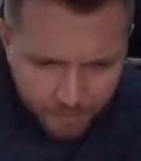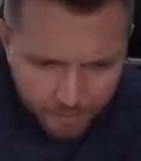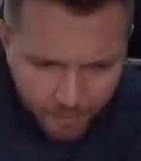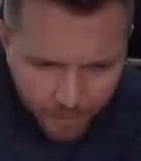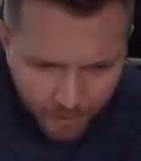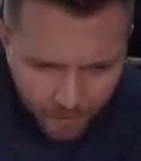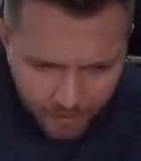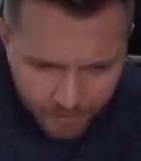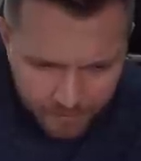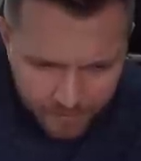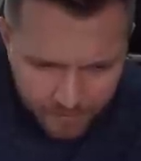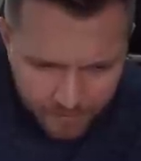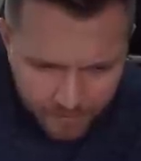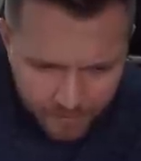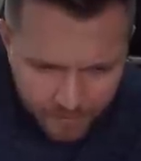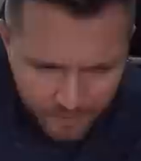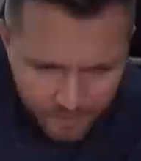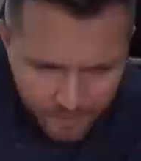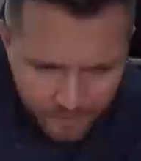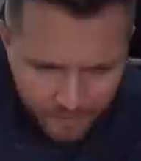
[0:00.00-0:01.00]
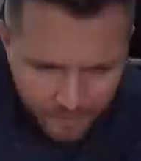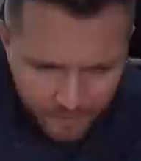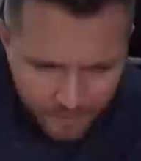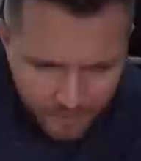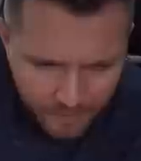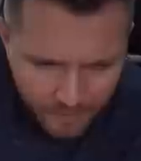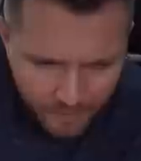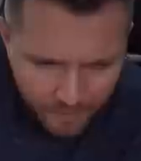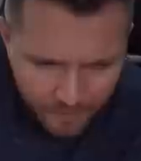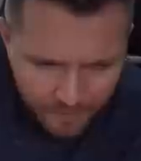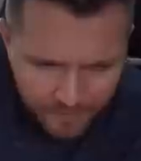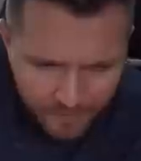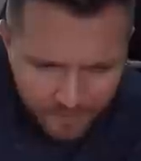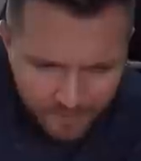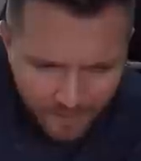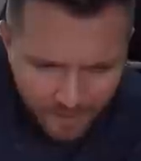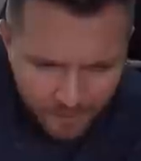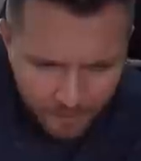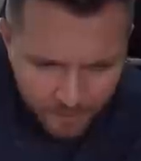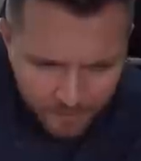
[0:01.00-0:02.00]
But it's a
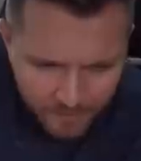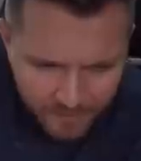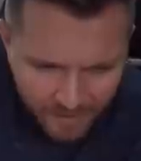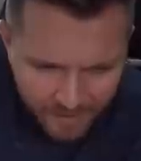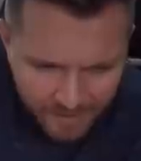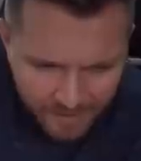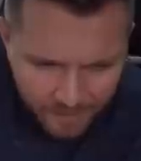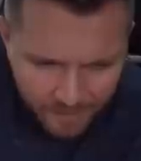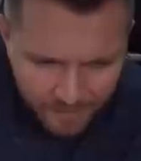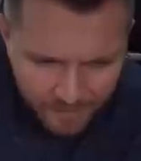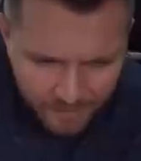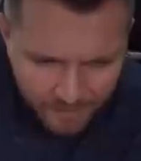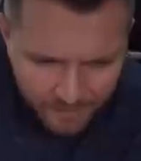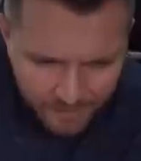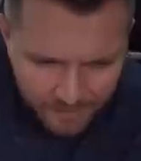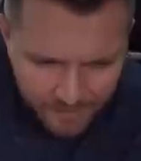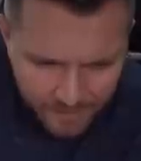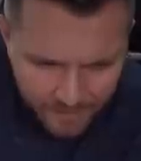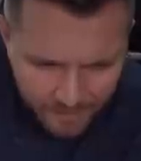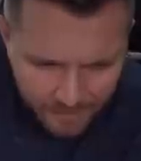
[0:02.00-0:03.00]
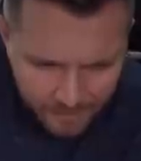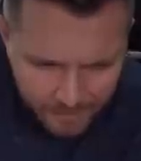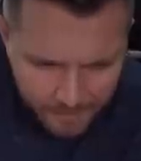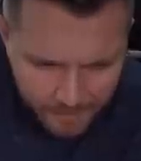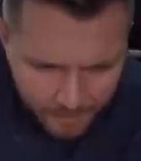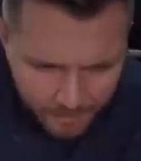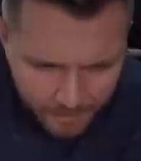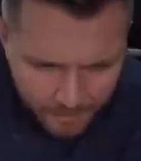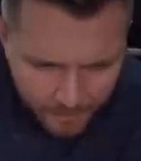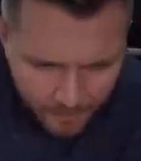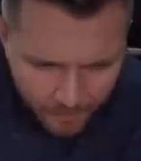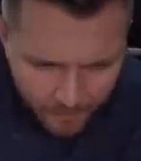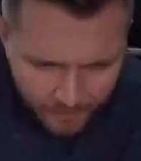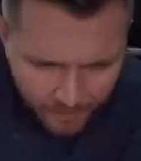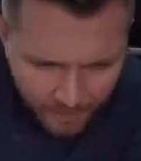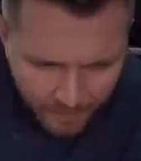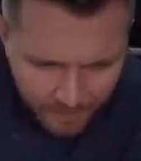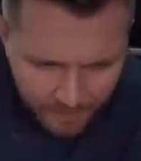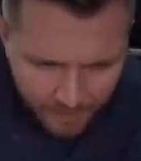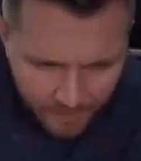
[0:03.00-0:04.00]
tes testament to it, isn't it? Looks
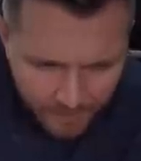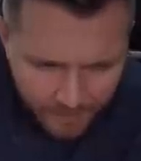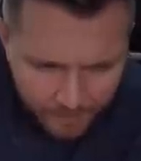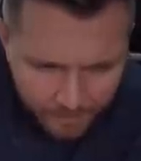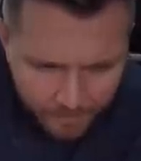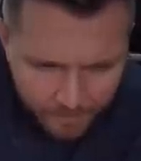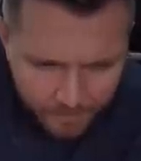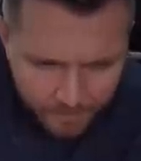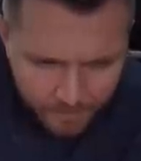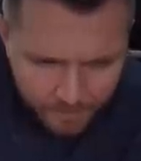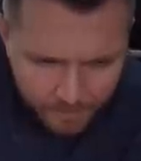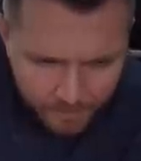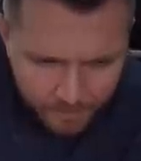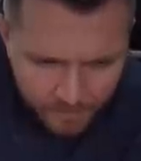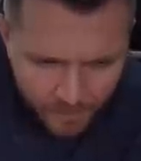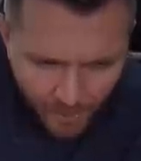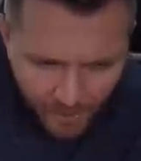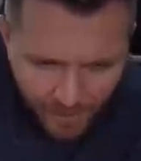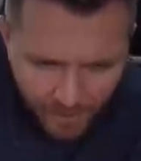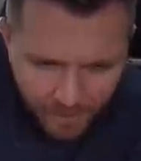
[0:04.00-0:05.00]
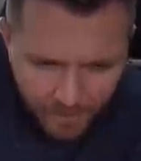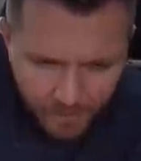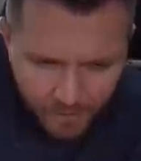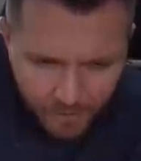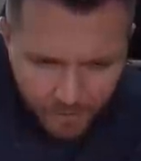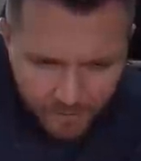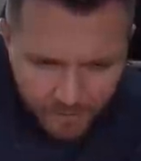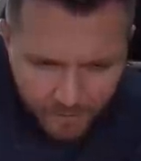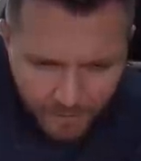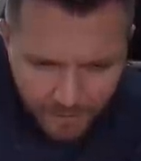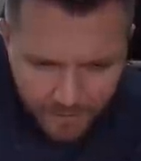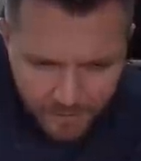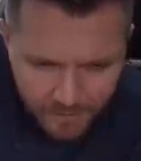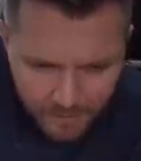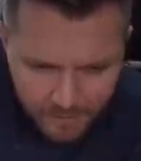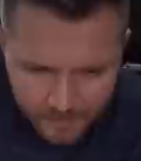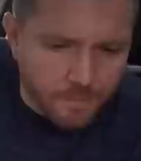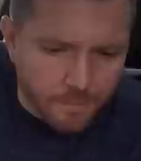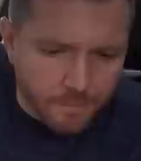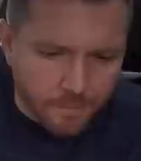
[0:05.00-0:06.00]
very clean. Quite like the colour too,
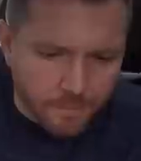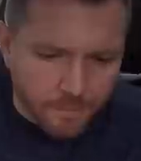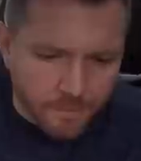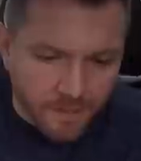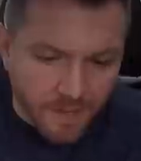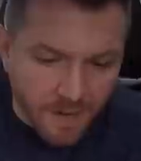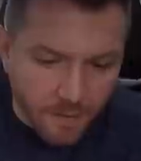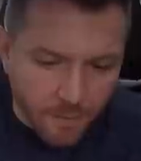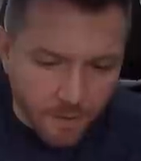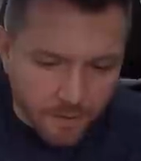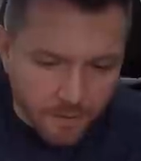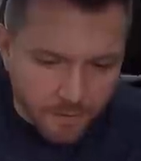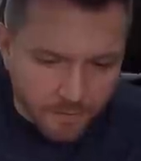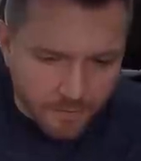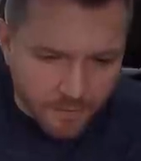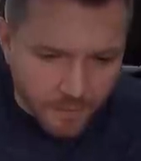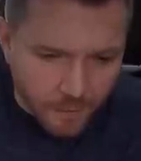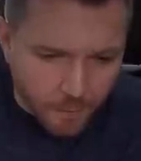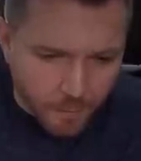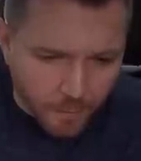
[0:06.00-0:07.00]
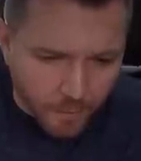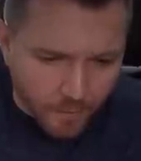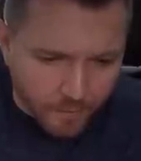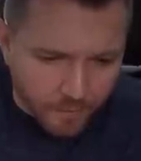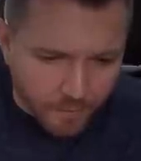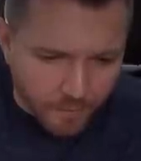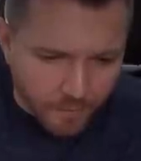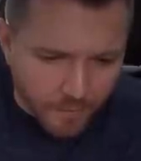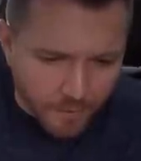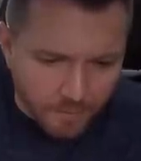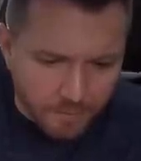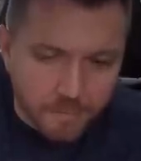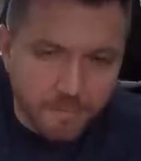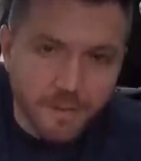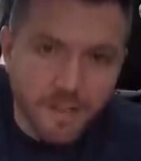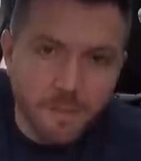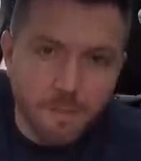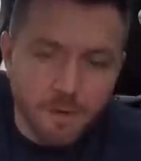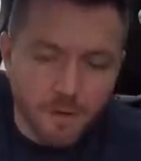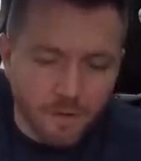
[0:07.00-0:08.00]
actually. So yeah, well done to you, Paul, for um, for
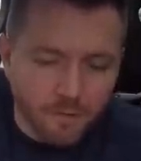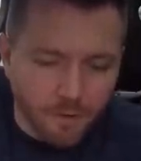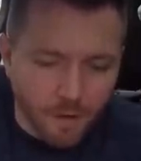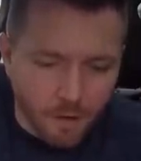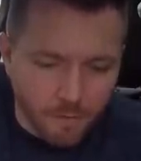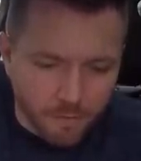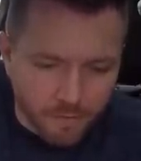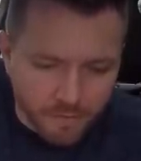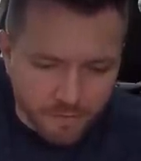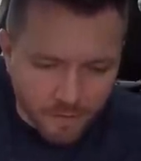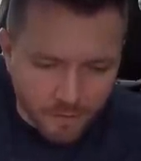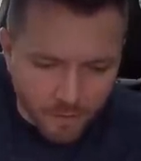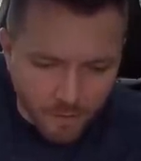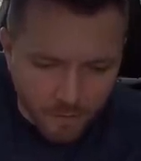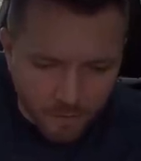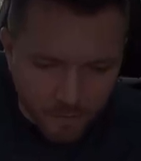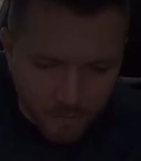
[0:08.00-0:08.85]
keeping it on the road for so long.